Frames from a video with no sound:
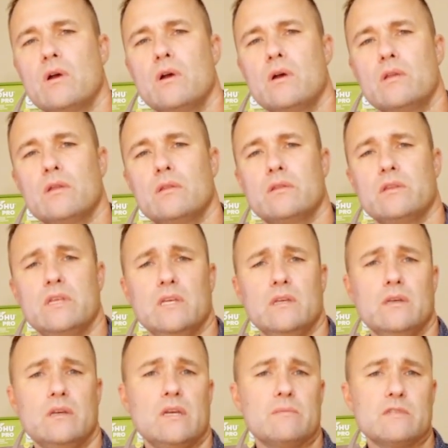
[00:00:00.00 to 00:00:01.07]
the
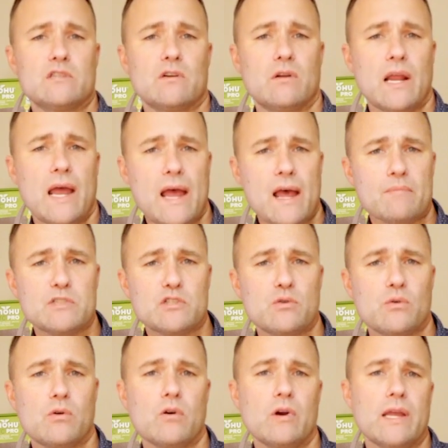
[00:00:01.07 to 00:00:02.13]
Amazon App
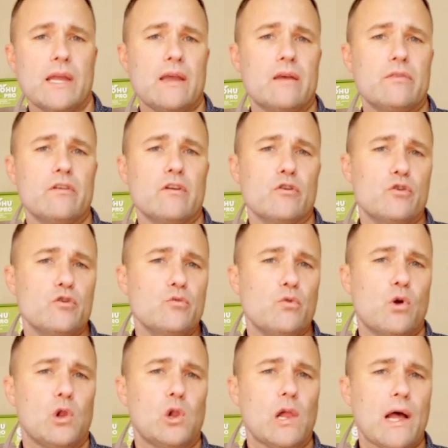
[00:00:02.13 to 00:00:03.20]
Store and their new
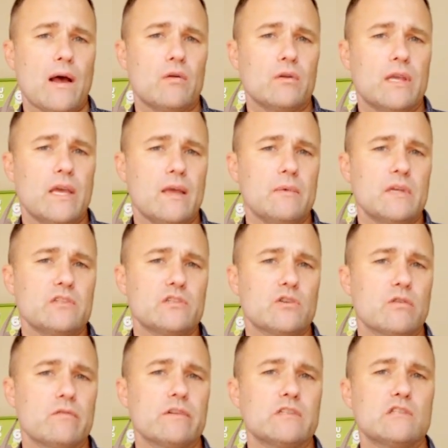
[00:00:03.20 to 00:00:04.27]
cloud gaming
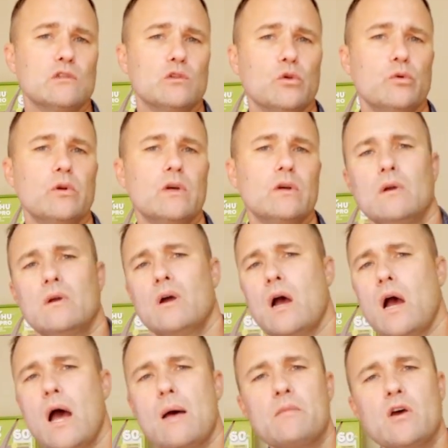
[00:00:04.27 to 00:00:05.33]
service, Luna.
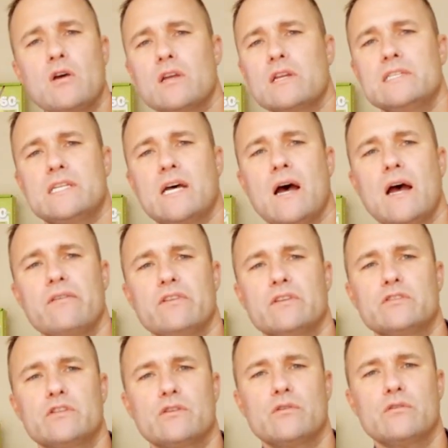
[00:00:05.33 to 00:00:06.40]
I'm not going to dive
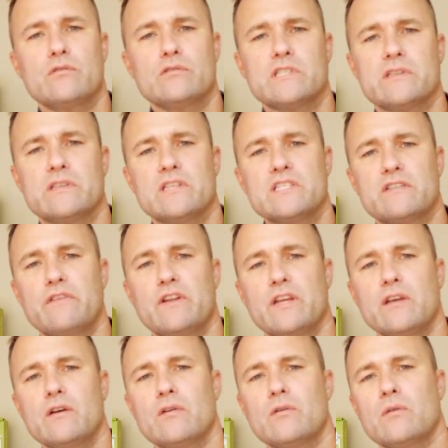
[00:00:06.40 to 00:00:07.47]
into those in this
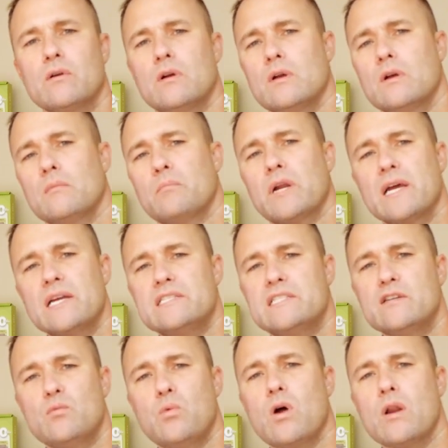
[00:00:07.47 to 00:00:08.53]
video, but I did
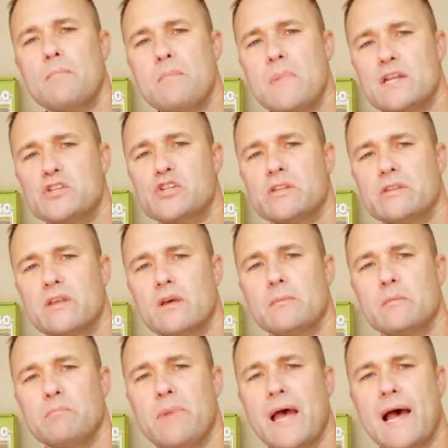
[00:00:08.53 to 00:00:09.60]
want to mention them in
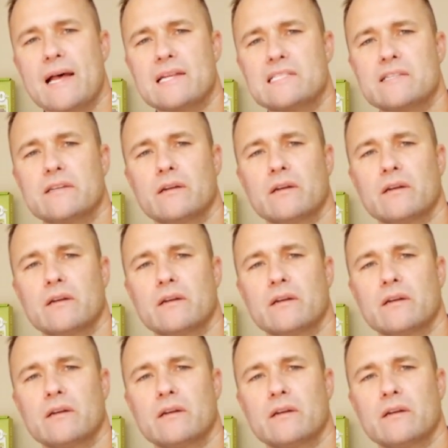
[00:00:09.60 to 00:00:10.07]
passing